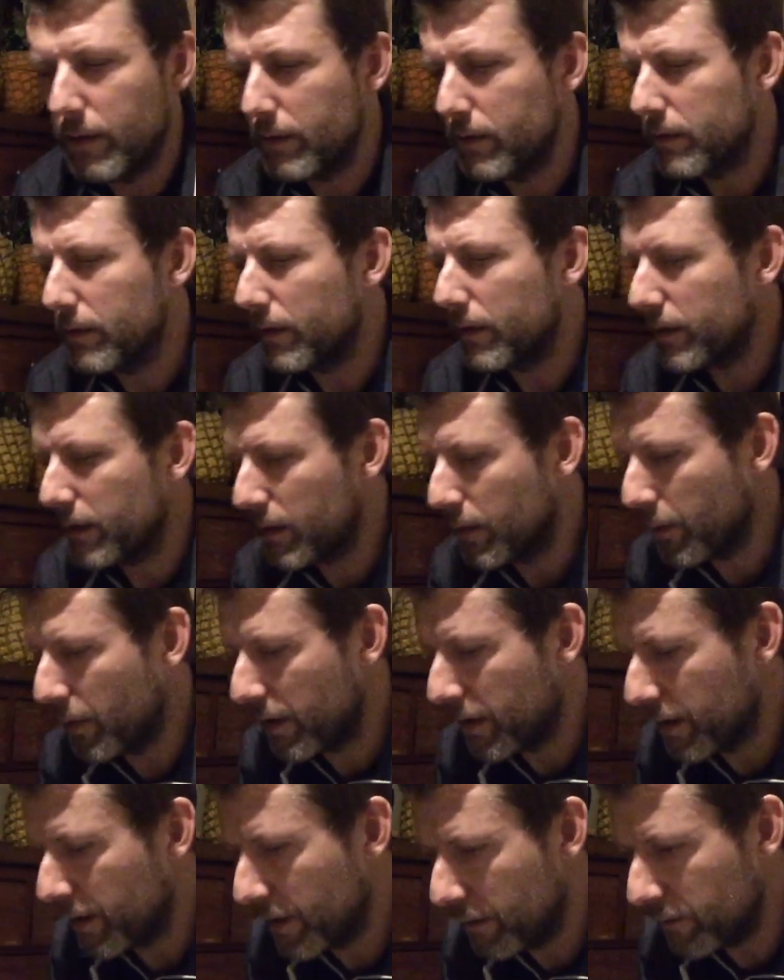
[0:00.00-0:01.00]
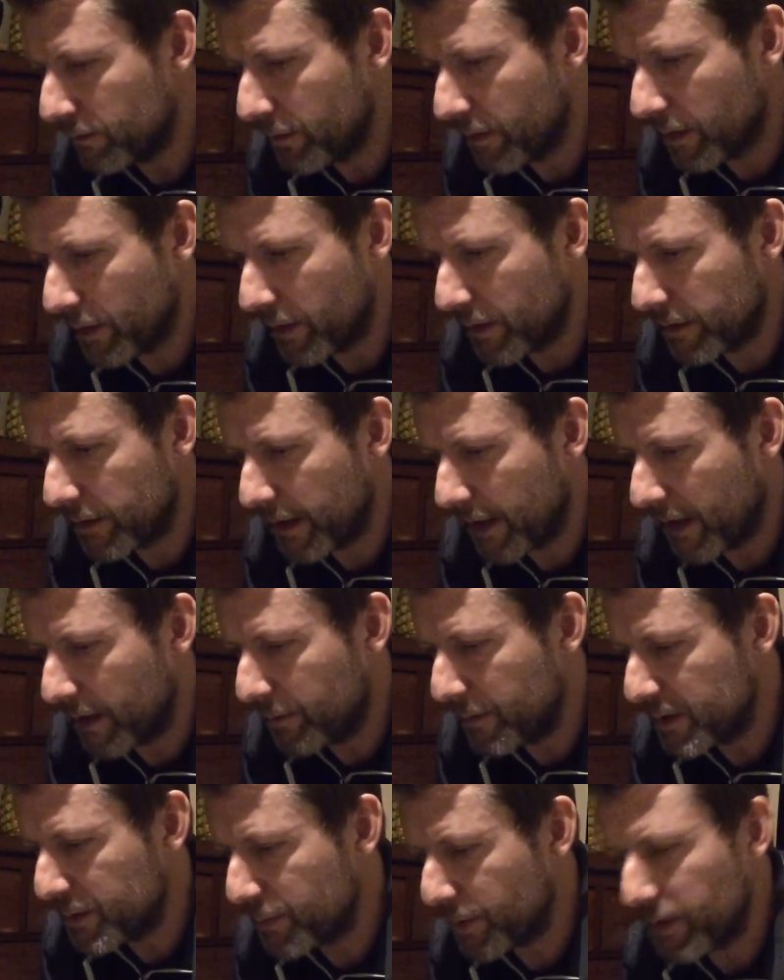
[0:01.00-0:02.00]
and I don't know what her
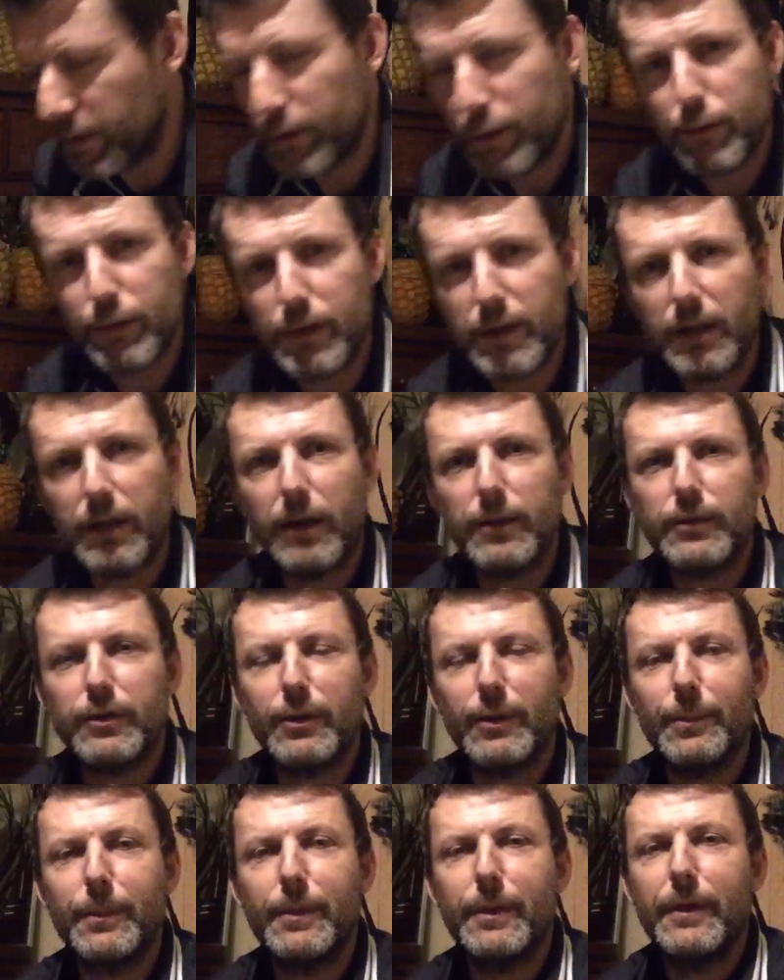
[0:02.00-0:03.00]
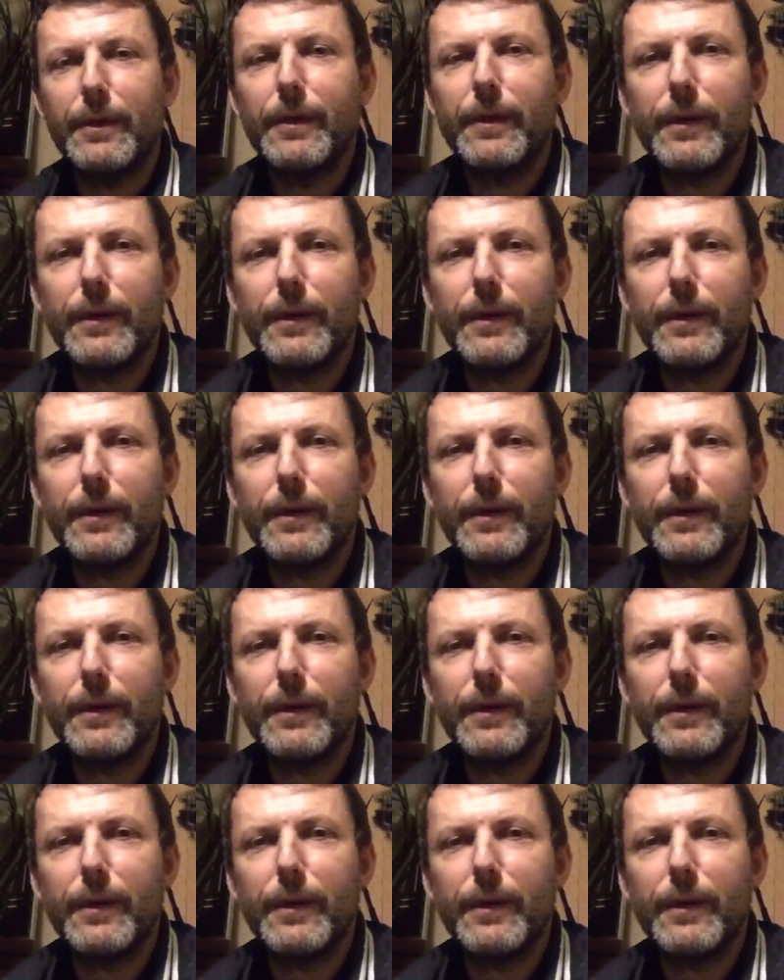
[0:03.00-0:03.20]
name is, but they usually got some